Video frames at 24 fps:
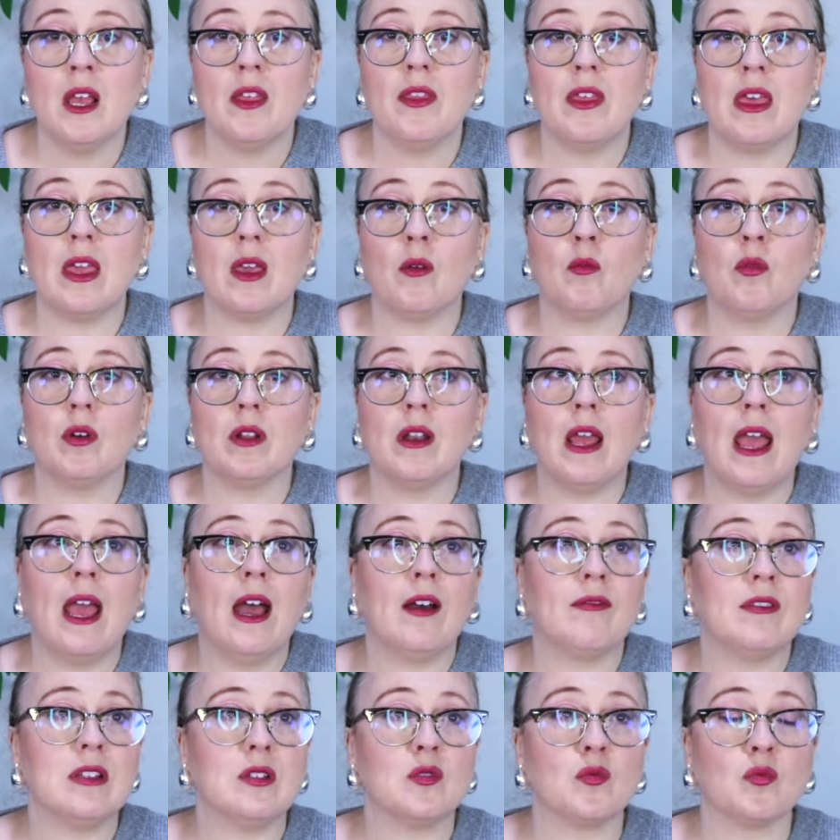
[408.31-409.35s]
They would
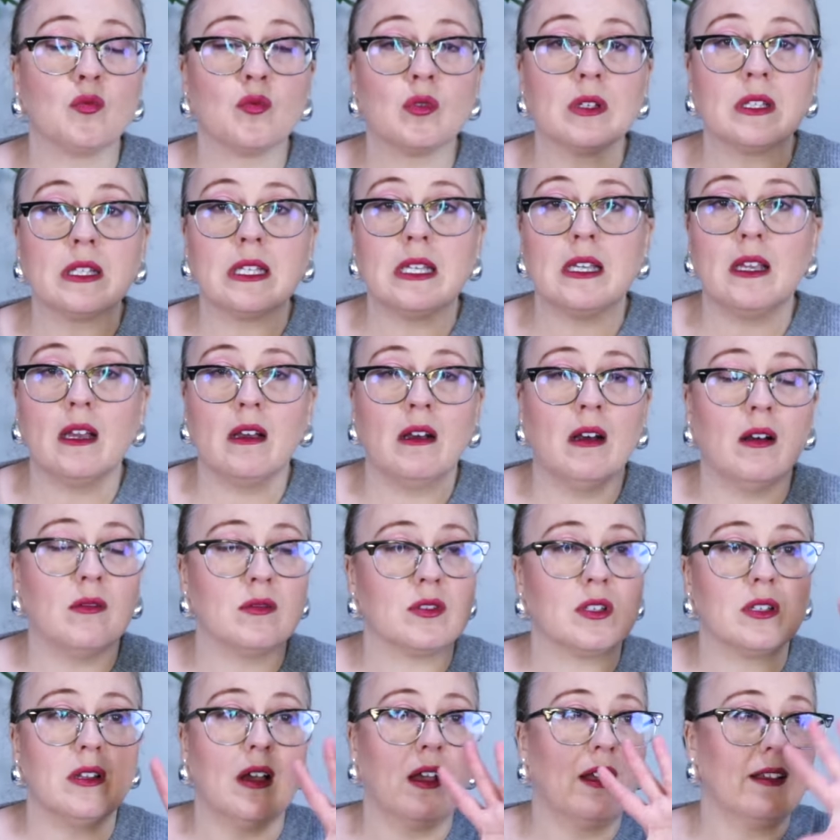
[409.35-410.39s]
have these really, oh,
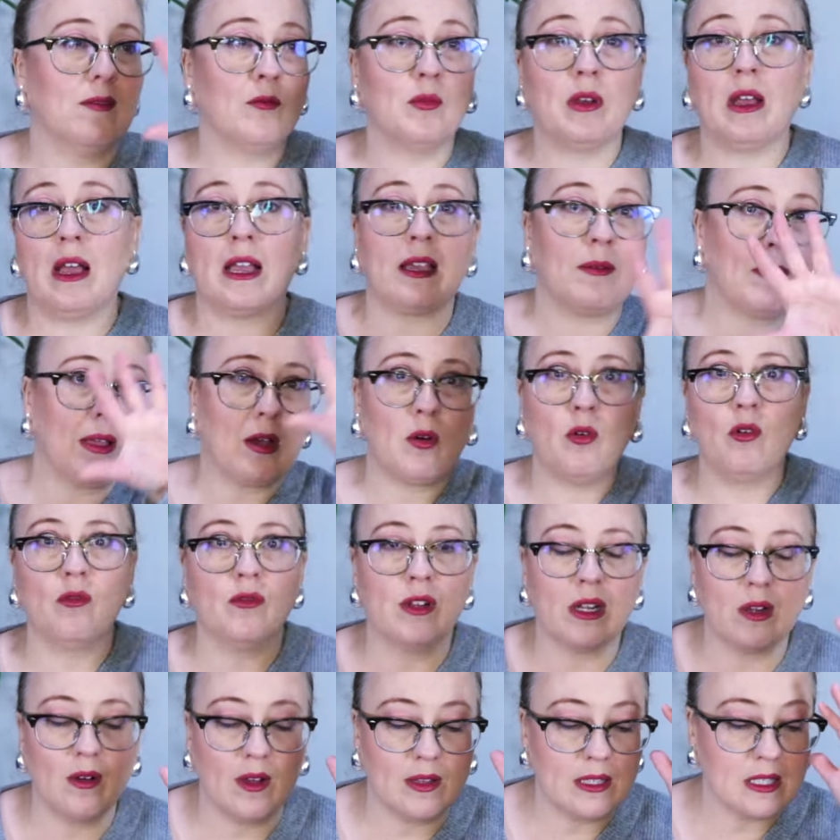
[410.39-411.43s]
I, I could make a whole
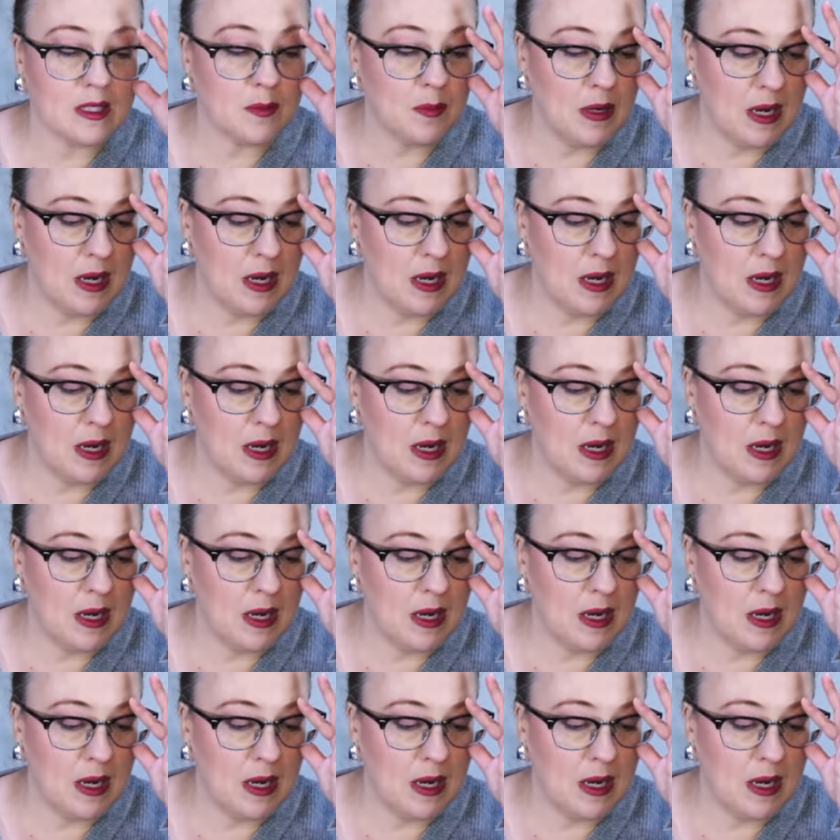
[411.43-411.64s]
video on this.